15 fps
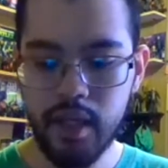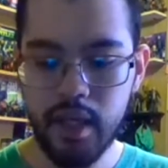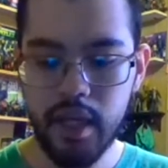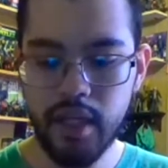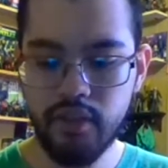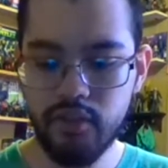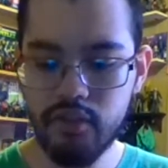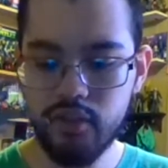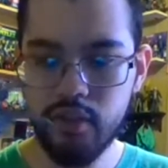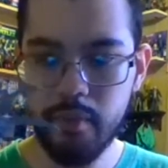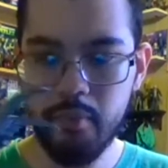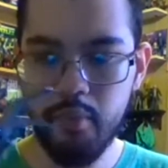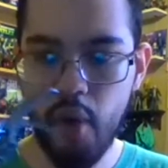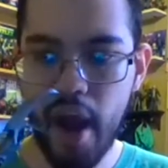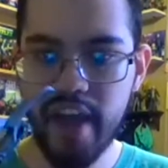It's
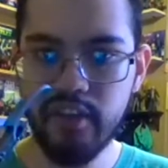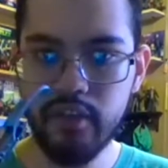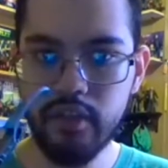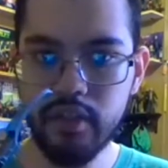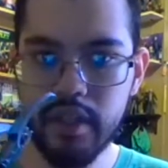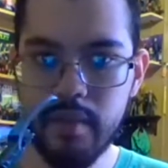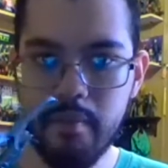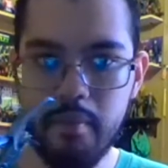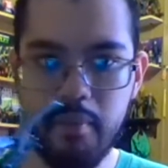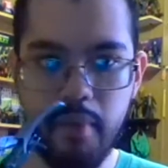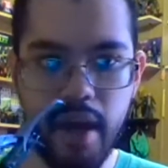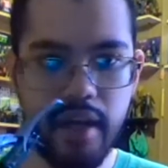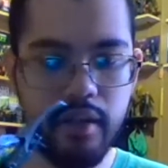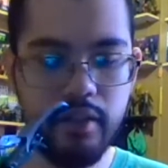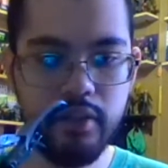surprisingly
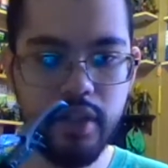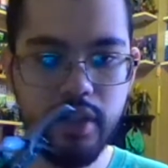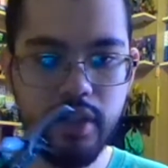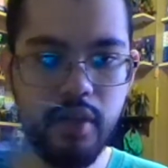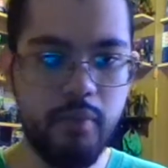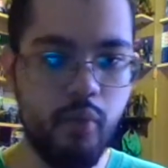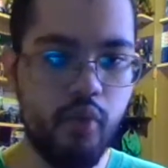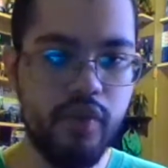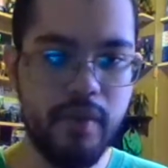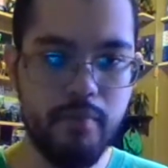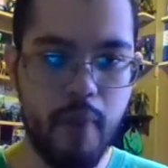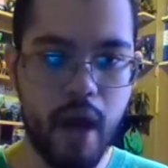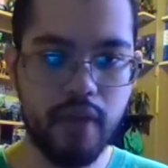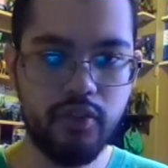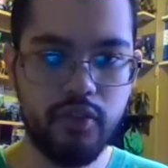better than the movie
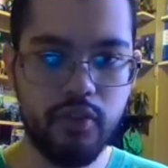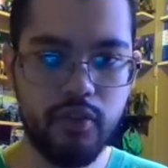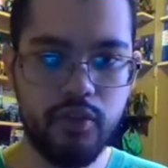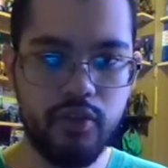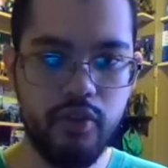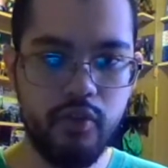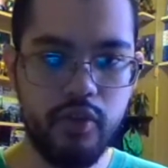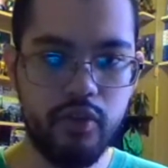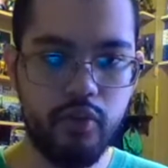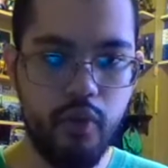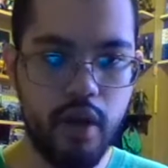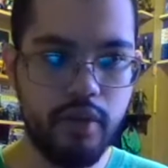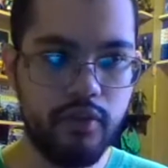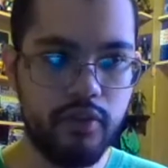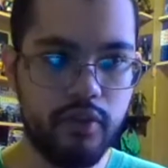Monster Series
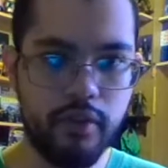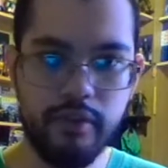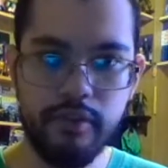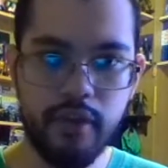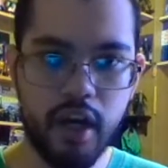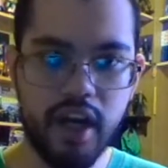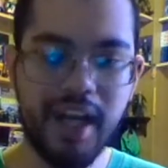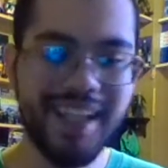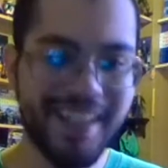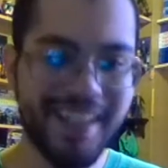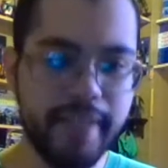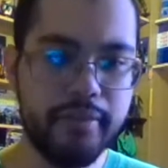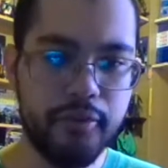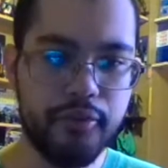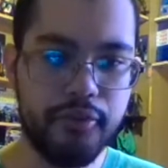ones. A
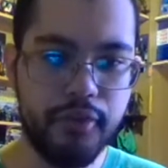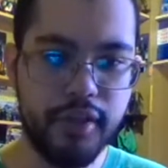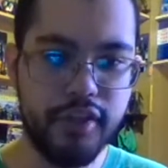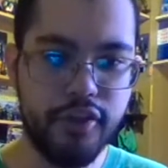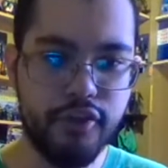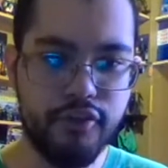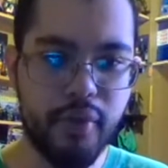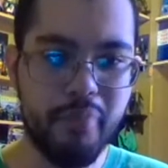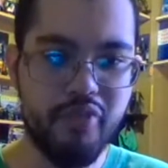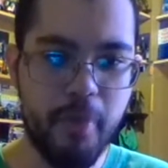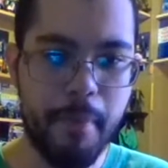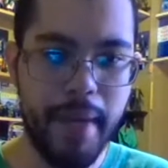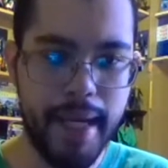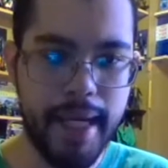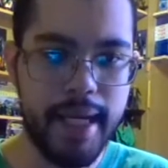collector's figure from
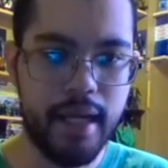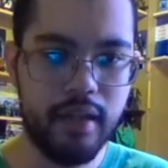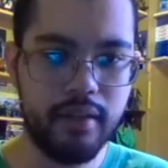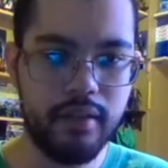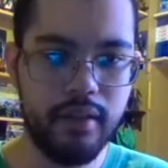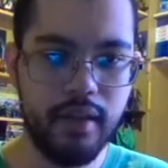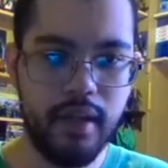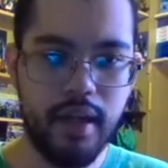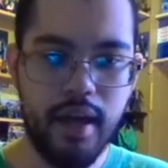Japan.